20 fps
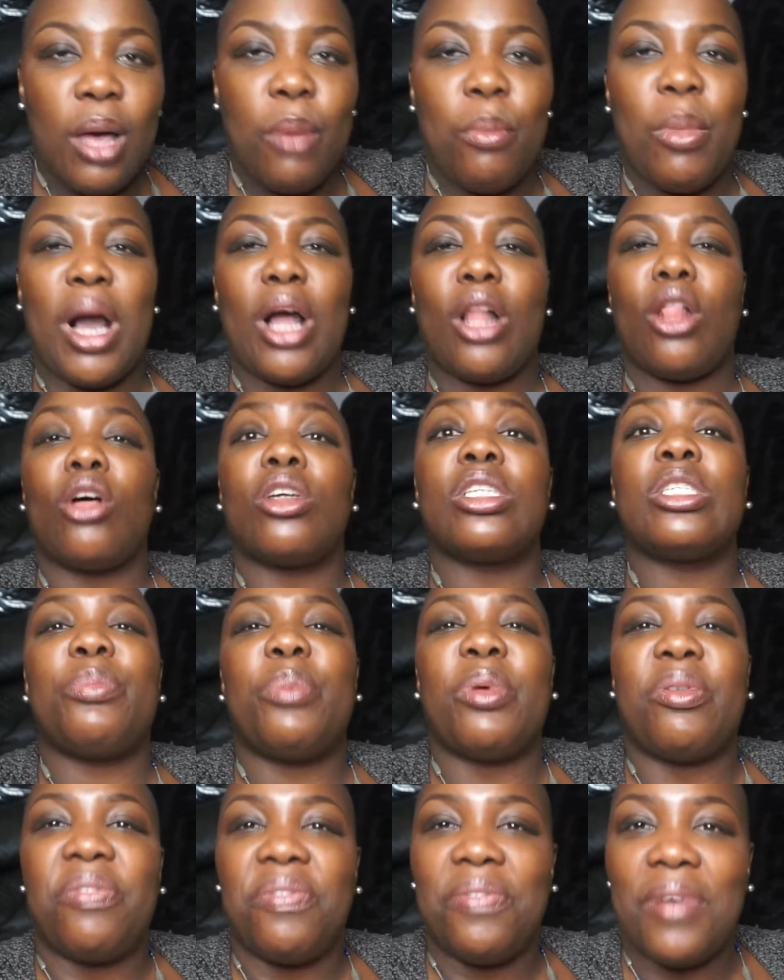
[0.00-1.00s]
My clock's a
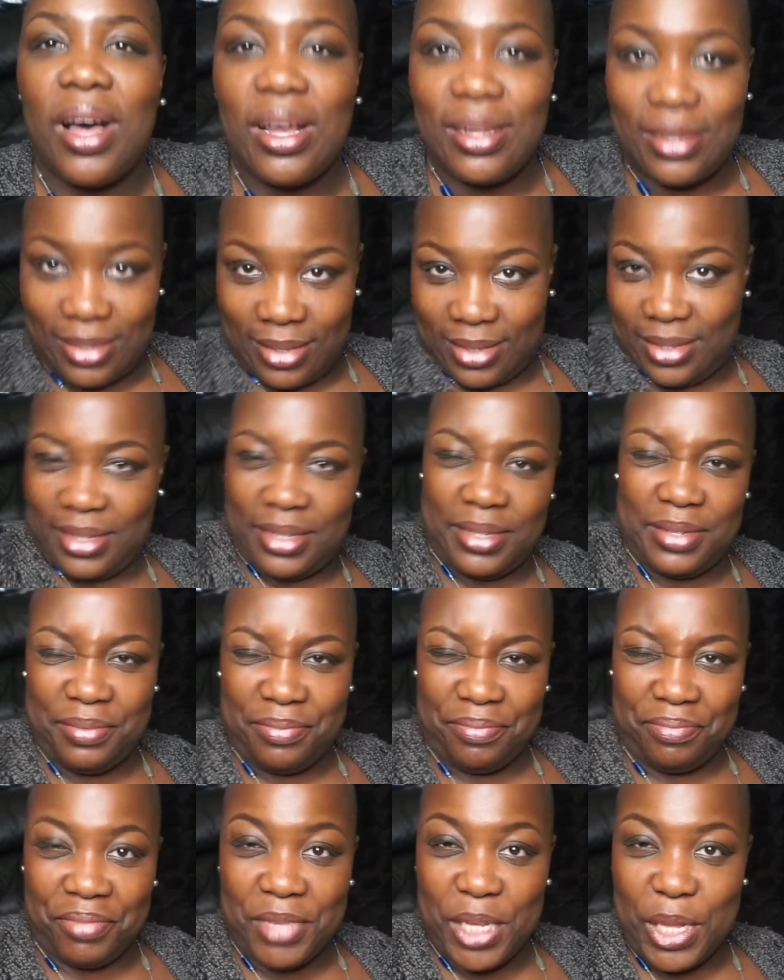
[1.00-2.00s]
bit fast.
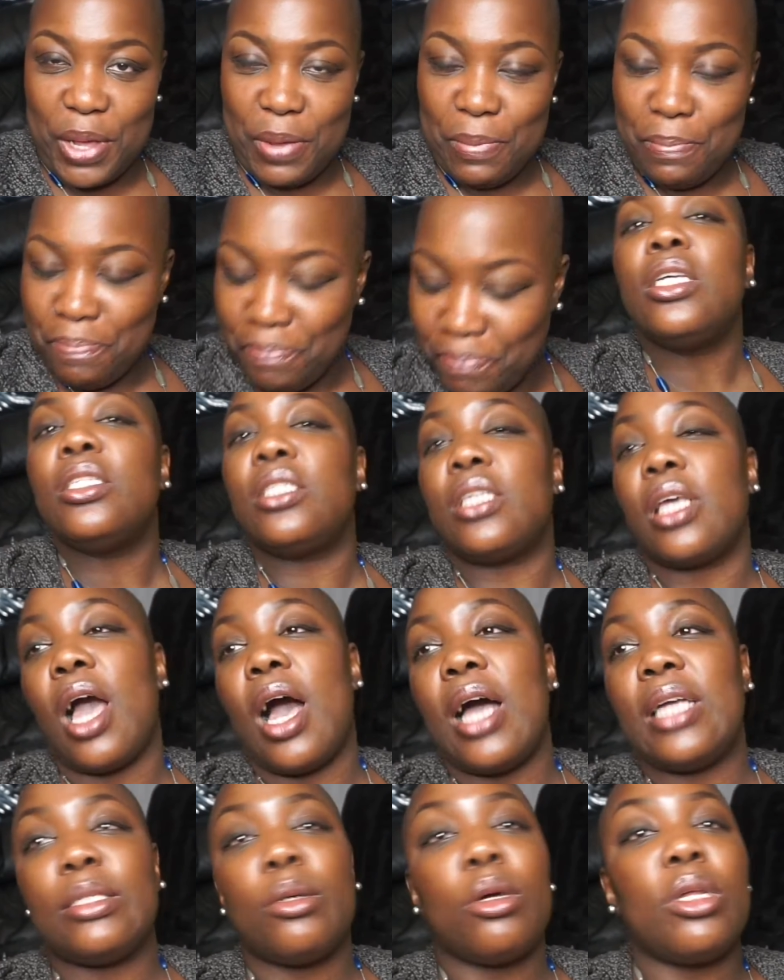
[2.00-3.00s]
You know? So
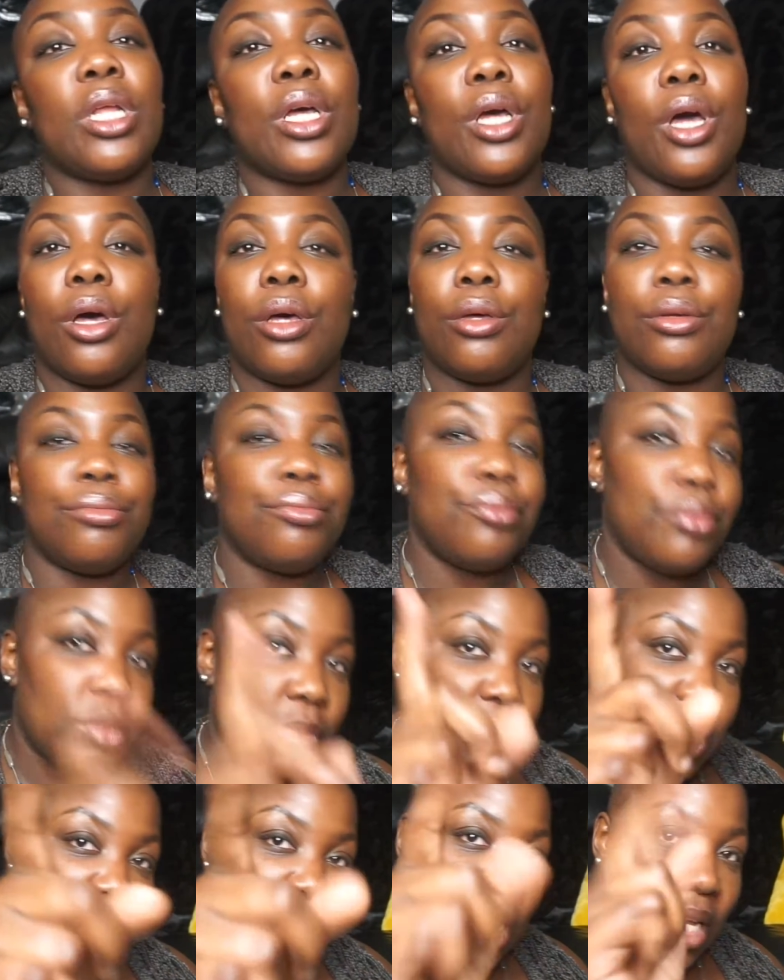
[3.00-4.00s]
guys, I'm gonna go.
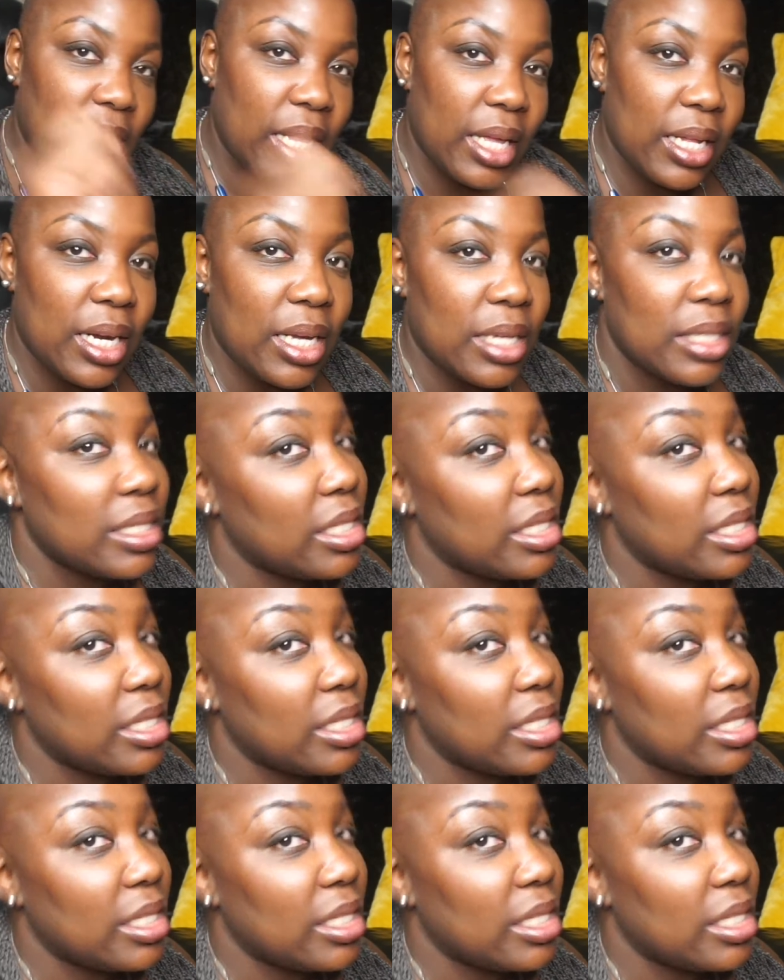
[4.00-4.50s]
See you later.